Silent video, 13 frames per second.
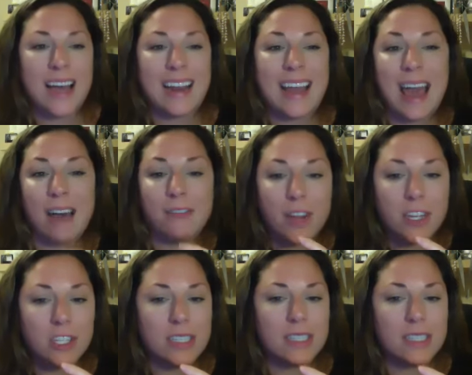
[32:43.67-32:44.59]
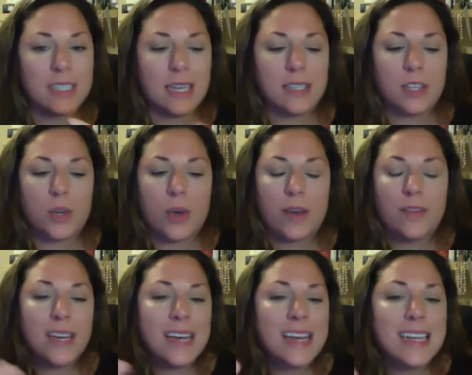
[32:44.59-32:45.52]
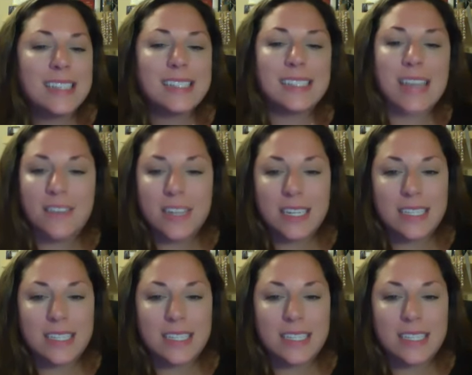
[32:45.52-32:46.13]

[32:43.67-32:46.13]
On average, he says that you have 7